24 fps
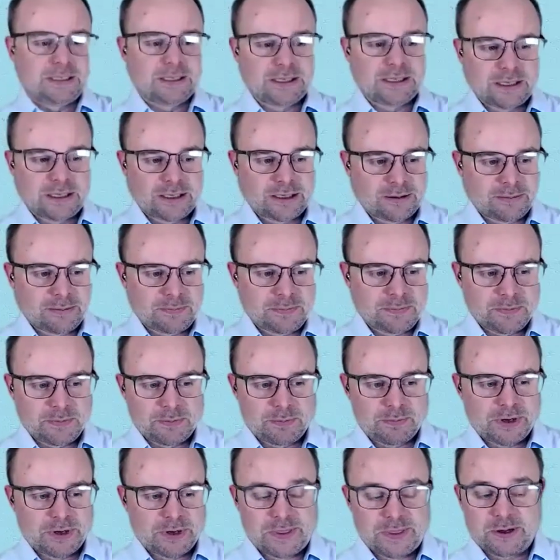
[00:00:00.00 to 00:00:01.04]

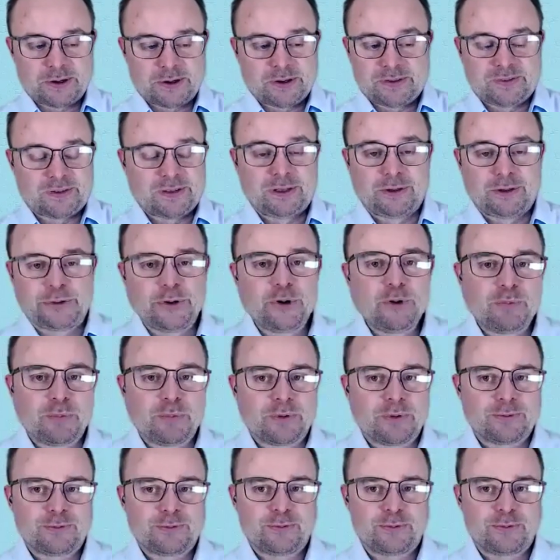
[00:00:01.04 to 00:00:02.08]
But there is still
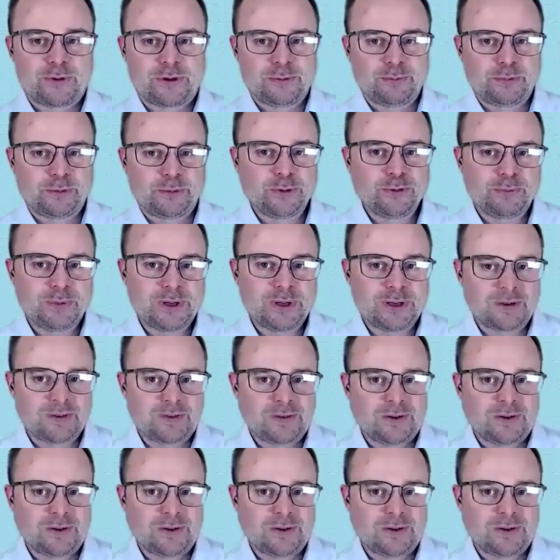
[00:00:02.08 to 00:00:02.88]
room for improvements.